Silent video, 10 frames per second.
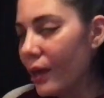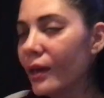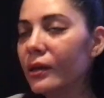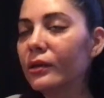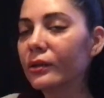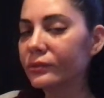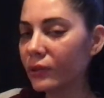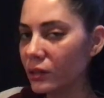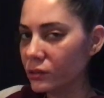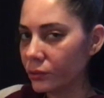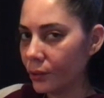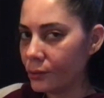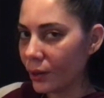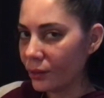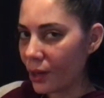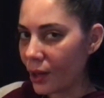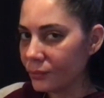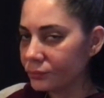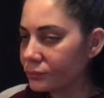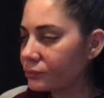The funny story about
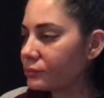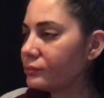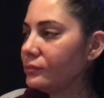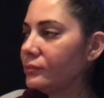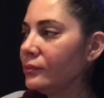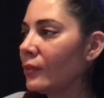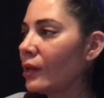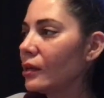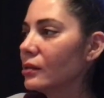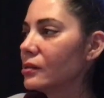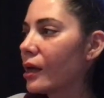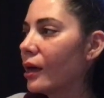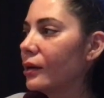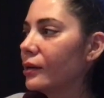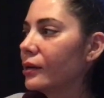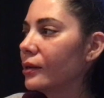that is that